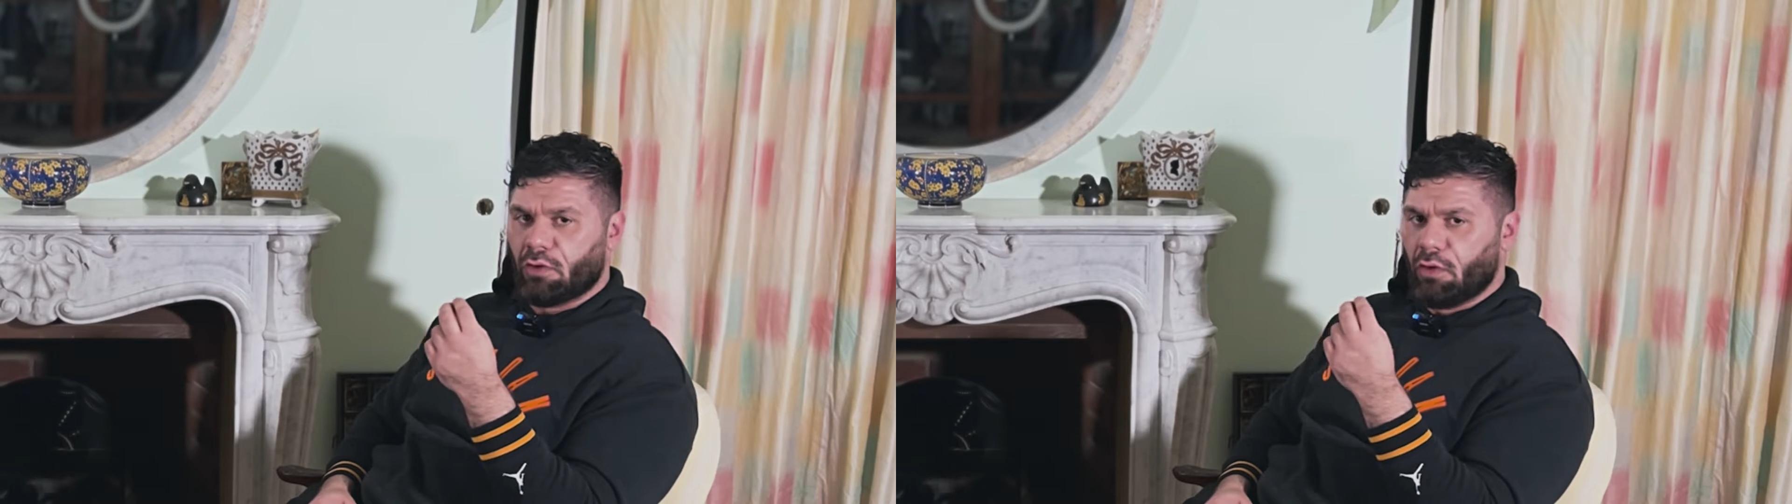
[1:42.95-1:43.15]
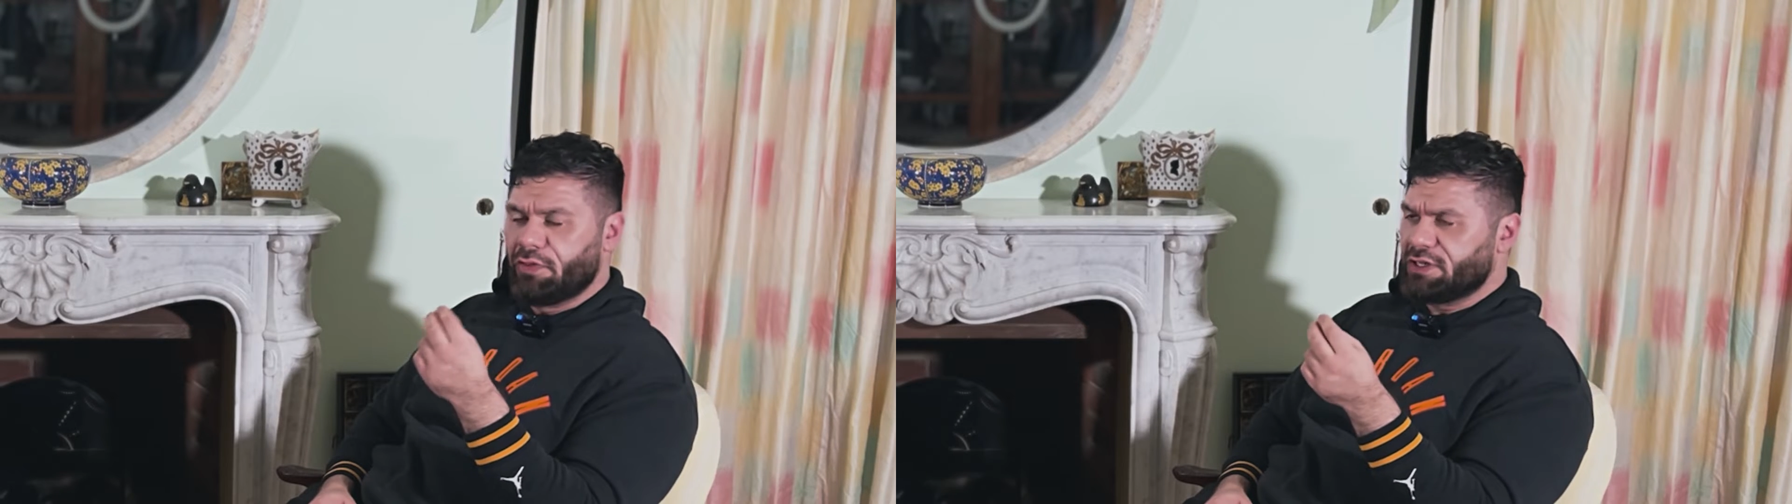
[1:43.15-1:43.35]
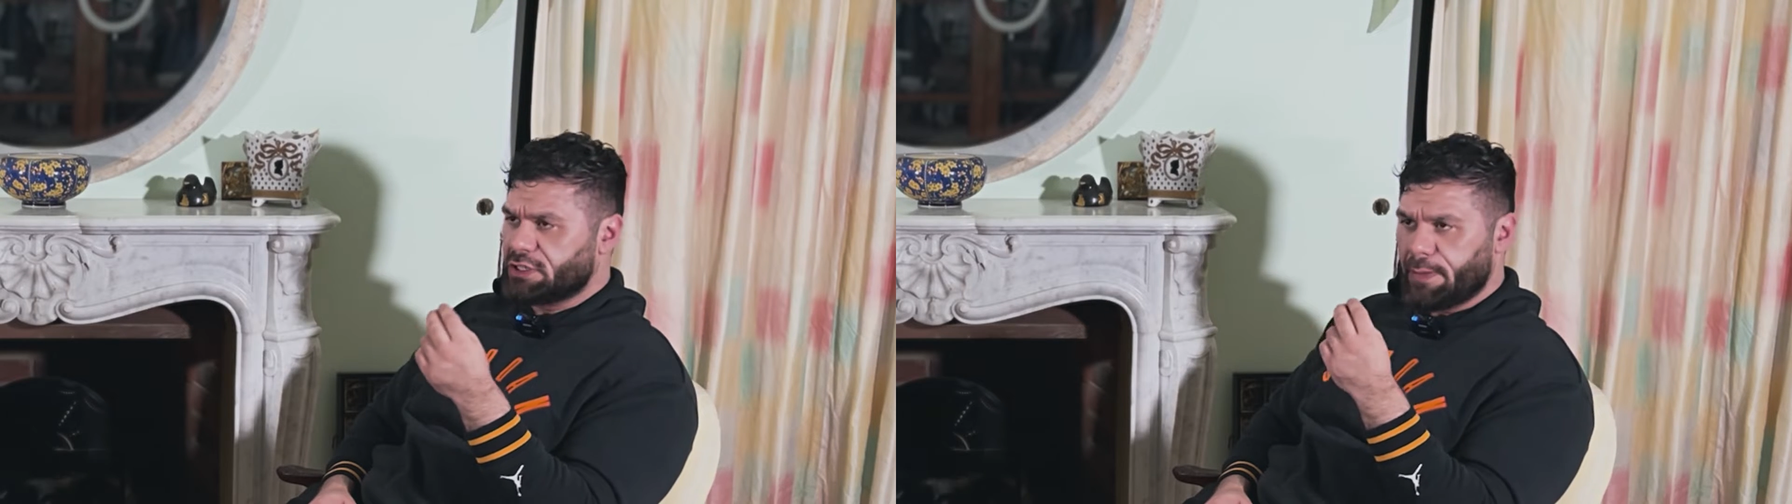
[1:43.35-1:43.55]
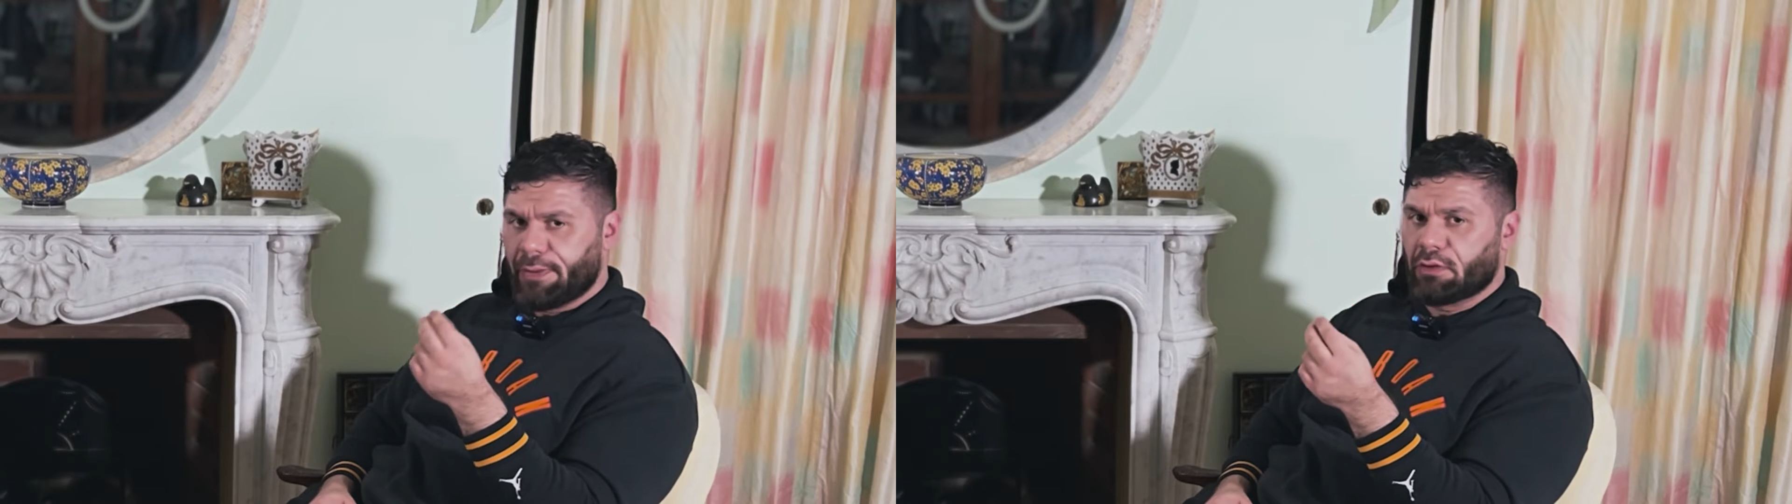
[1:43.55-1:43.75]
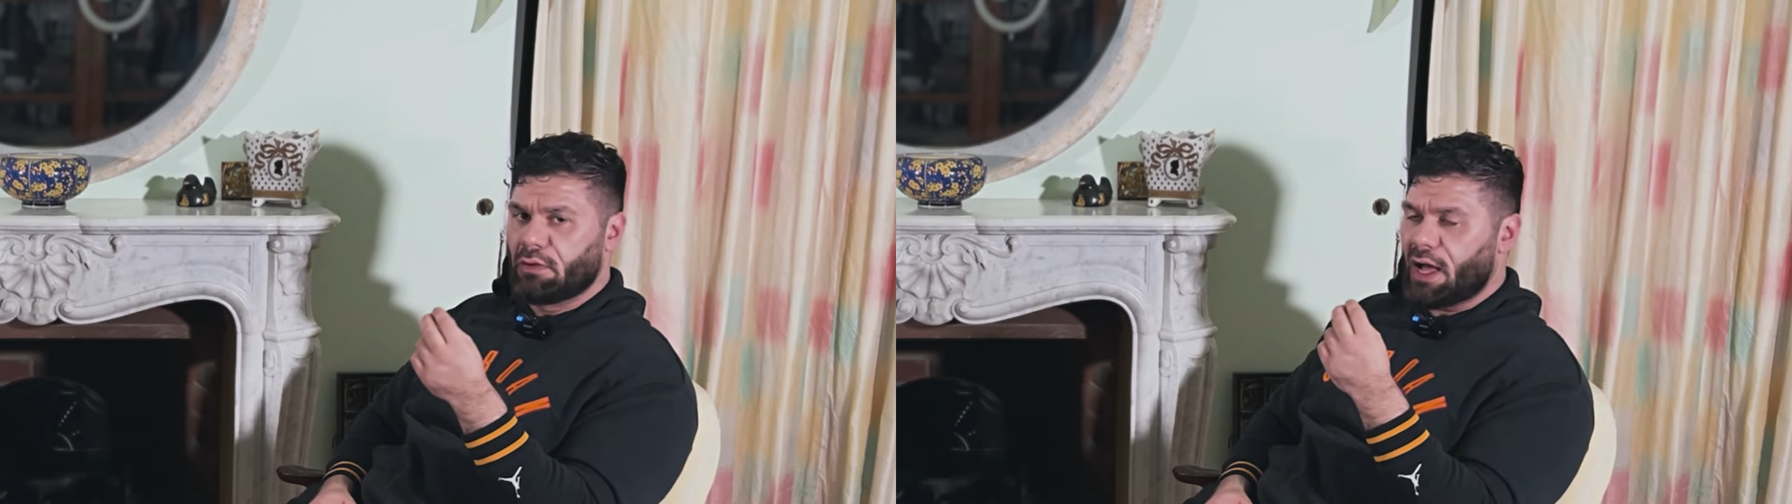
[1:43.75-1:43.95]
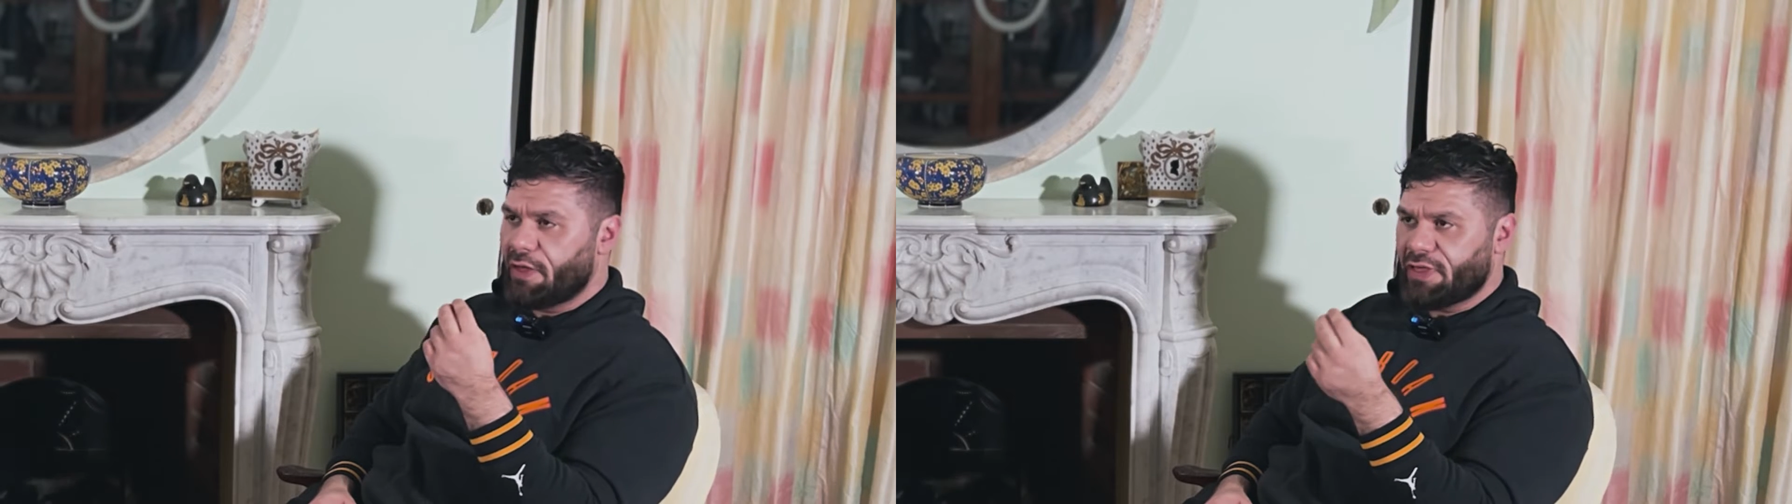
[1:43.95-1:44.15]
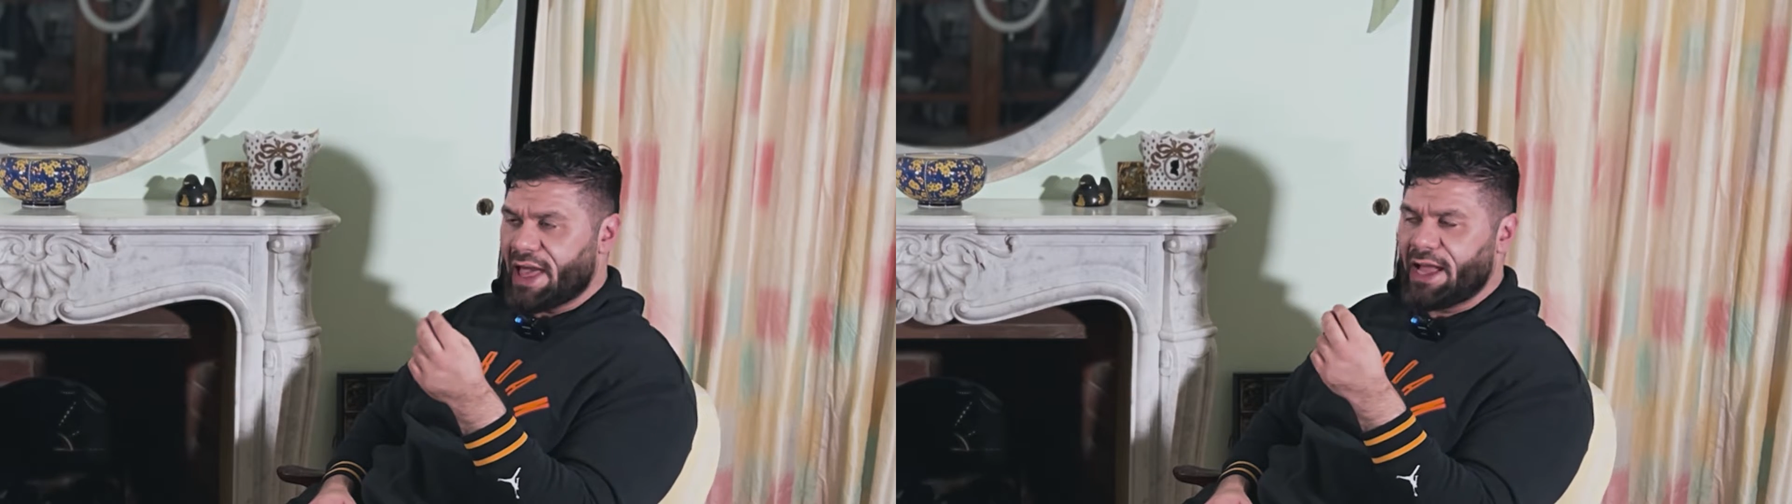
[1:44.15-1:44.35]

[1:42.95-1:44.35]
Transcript: all the typical other